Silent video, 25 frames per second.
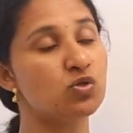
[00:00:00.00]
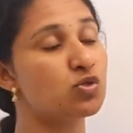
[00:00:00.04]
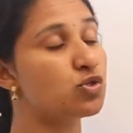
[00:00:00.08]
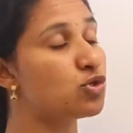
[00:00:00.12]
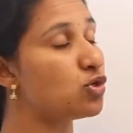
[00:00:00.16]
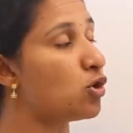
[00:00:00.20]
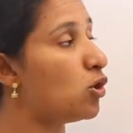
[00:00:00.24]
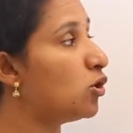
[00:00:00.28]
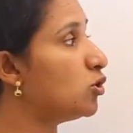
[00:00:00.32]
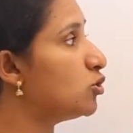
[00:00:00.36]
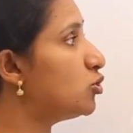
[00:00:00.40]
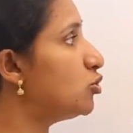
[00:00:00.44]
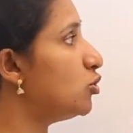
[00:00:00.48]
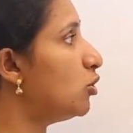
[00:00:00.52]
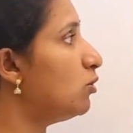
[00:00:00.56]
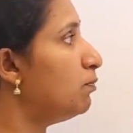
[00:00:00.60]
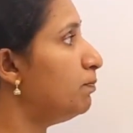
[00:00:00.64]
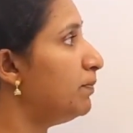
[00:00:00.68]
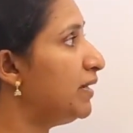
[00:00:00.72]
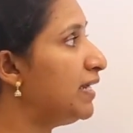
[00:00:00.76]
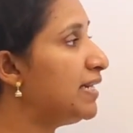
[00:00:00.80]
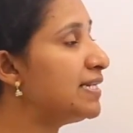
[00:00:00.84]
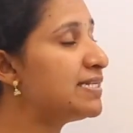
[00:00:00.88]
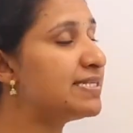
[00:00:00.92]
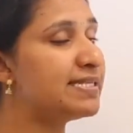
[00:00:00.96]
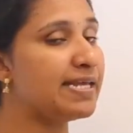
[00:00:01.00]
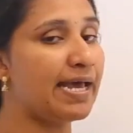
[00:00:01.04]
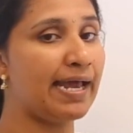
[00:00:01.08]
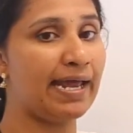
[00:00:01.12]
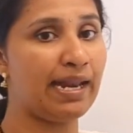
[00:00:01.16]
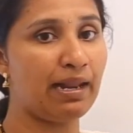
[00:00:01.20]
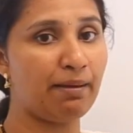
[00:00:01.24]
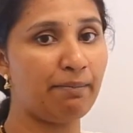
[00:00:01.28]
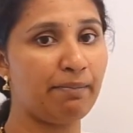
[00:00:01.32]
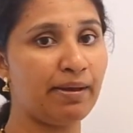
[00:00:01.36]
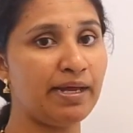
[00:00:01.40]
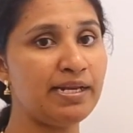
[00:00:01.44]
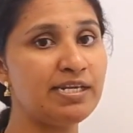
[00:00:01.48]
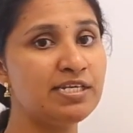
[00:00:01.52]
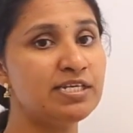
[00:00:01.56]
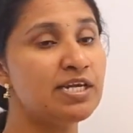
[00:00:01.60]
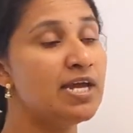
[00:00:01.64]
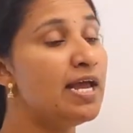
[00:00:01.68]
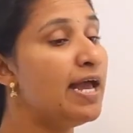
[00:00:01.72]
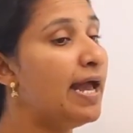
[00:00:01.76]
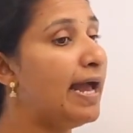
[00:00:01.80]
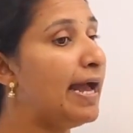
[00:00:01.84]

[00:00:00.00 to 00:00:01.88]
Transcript: Stoichion means element